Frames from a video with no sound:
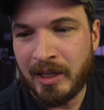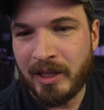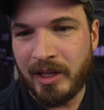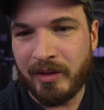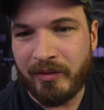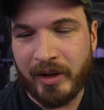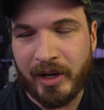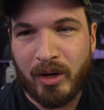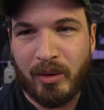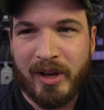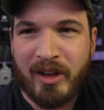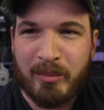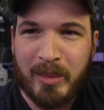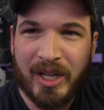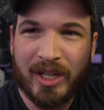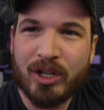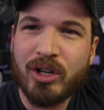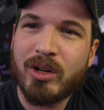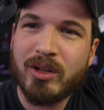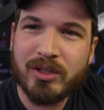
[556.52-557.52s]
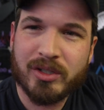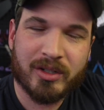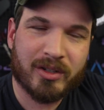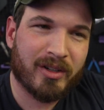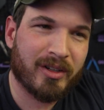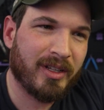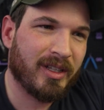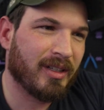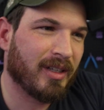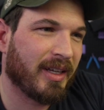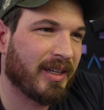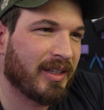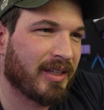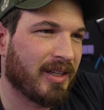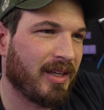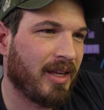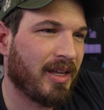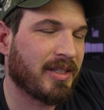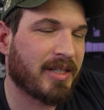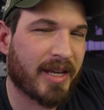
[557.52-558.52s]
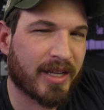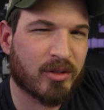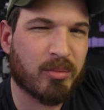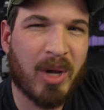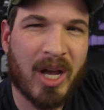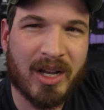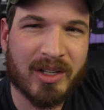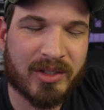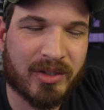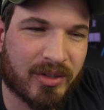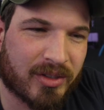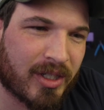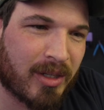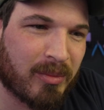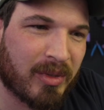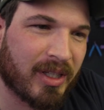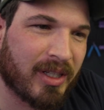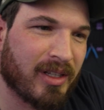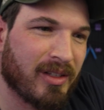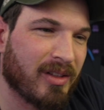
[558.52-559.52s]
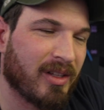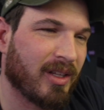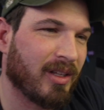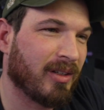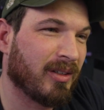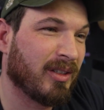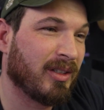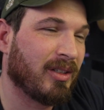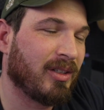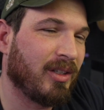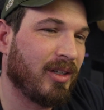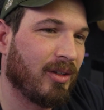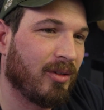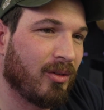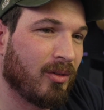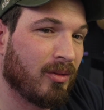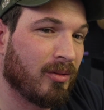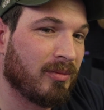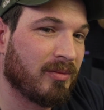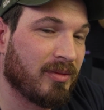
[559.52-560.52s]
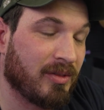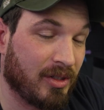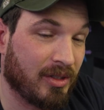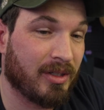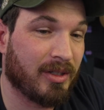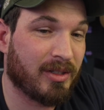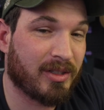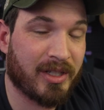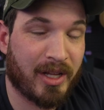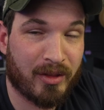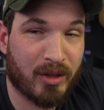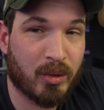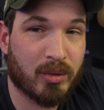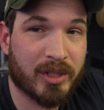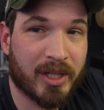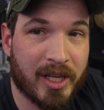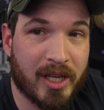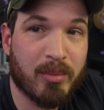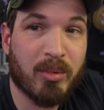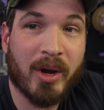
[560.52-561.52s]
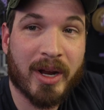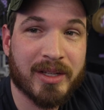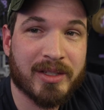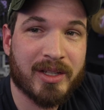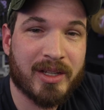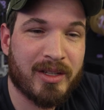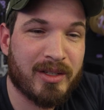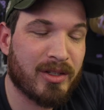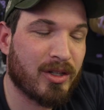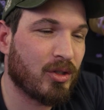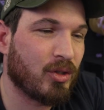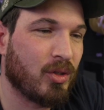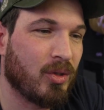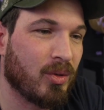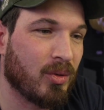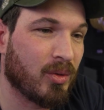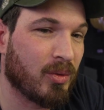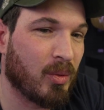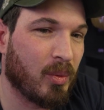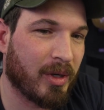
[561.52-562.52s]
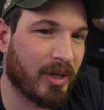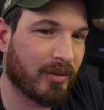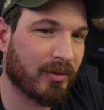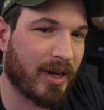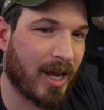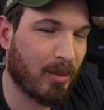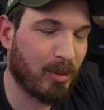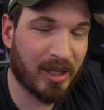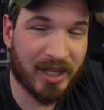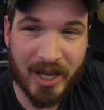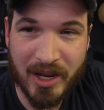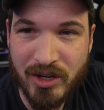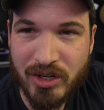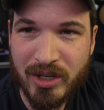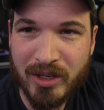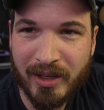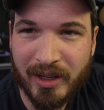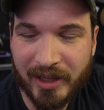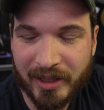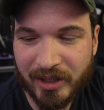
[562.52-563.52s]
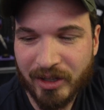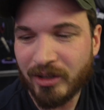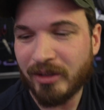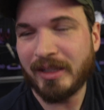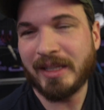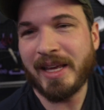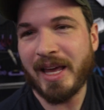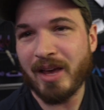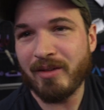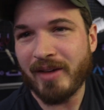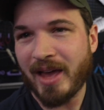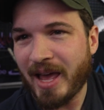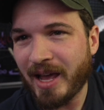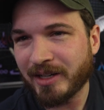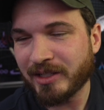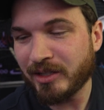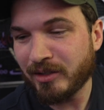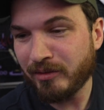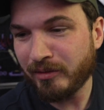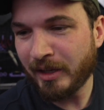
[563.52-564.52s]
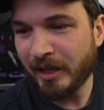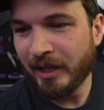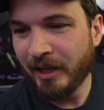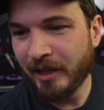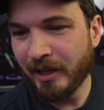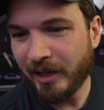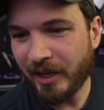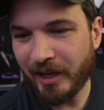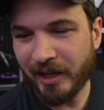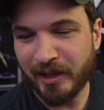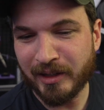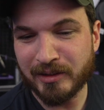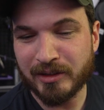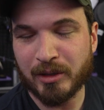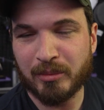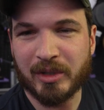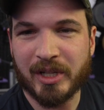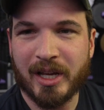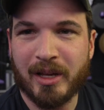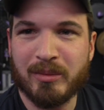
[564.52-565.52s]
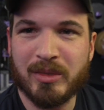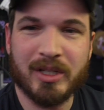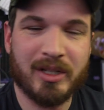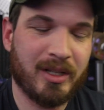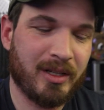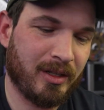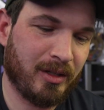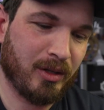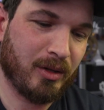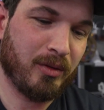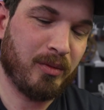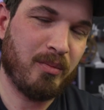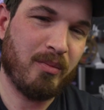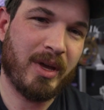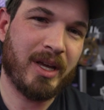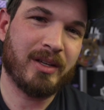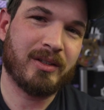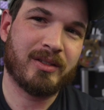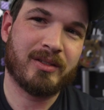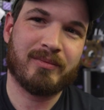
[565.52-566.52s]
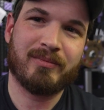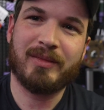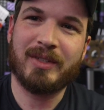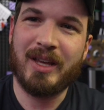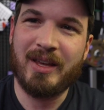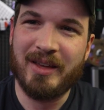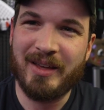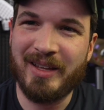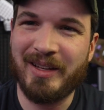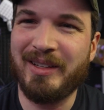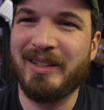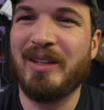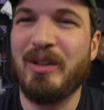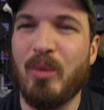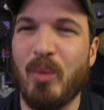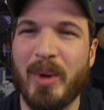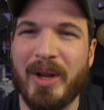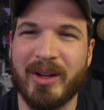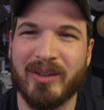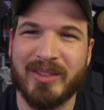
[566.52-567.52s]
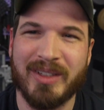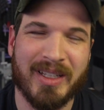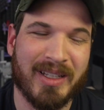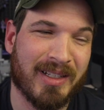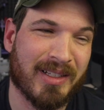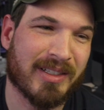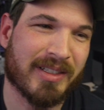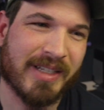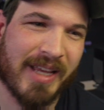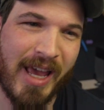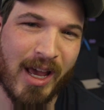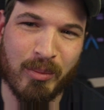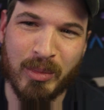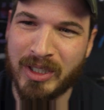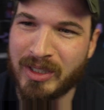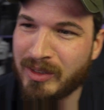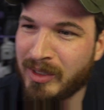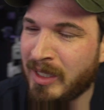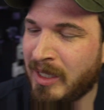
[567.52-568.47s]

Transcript: if I don't have my cursor in like a text box or something, then it'll send those key presses to whatever application I currently have active. And sometimes it, you know, makes weird things happen.